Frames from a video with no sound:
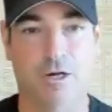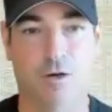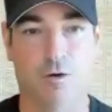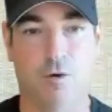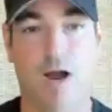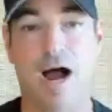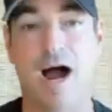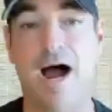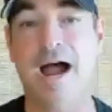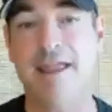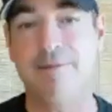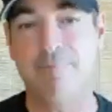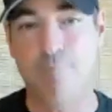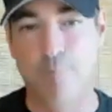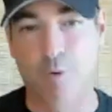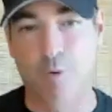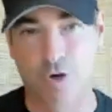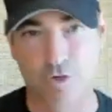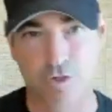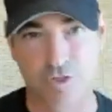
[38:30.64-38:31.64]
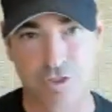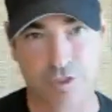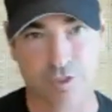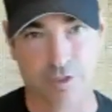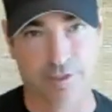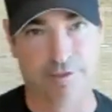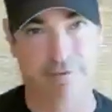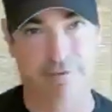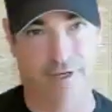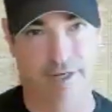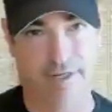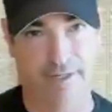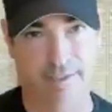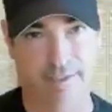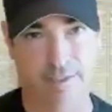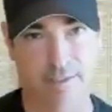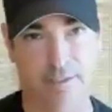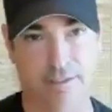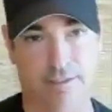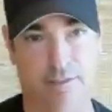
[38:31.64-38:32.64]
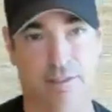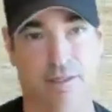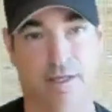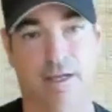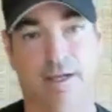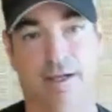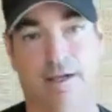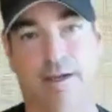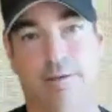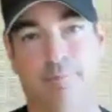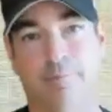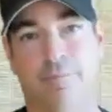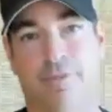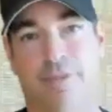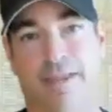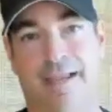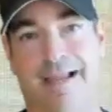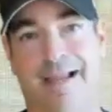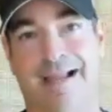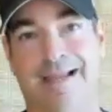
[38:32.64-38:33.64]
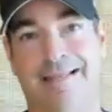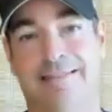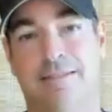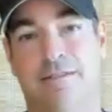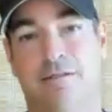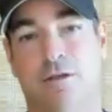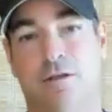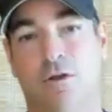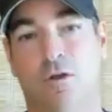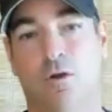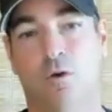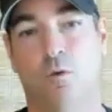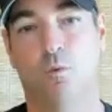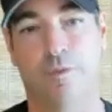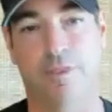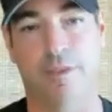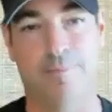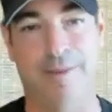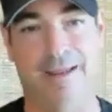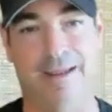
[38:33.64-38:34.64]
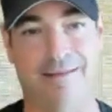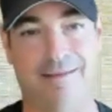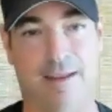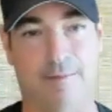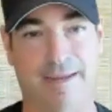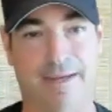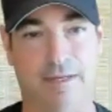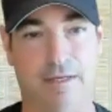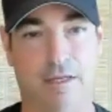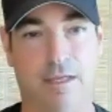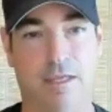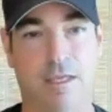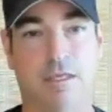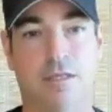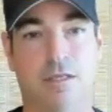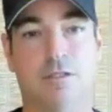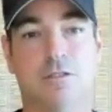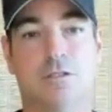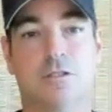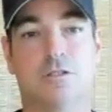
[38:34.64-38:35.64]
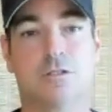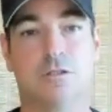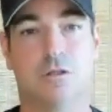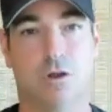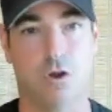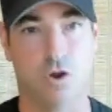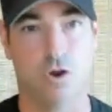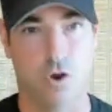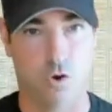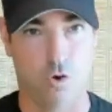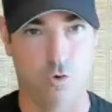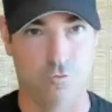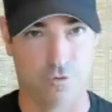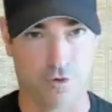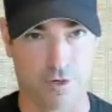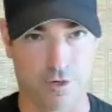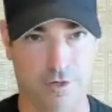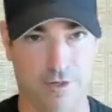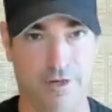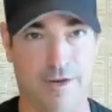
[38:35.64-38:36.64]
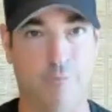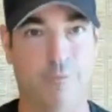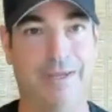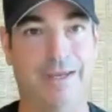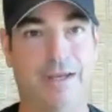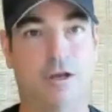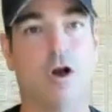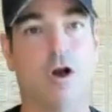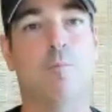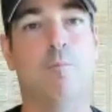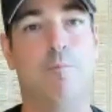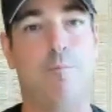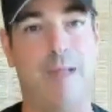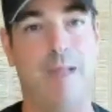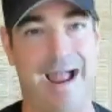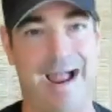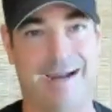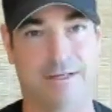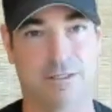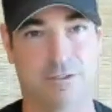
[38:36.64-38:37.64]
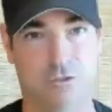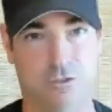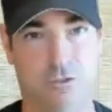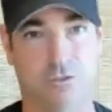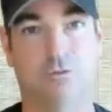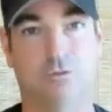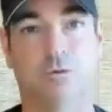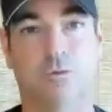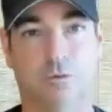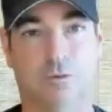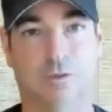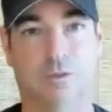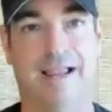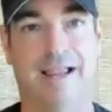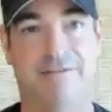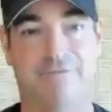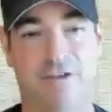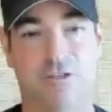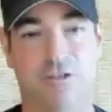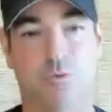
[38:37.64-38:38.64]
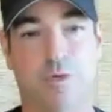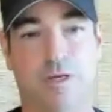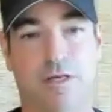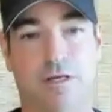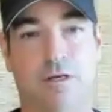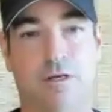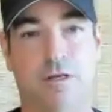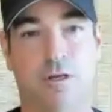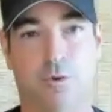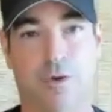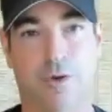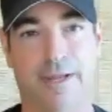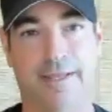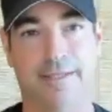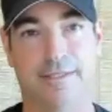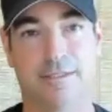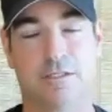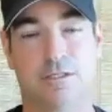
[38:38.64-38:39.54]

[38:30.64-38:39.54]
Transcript: I personally think that when the pandemic is over and we go back to life as we knew it,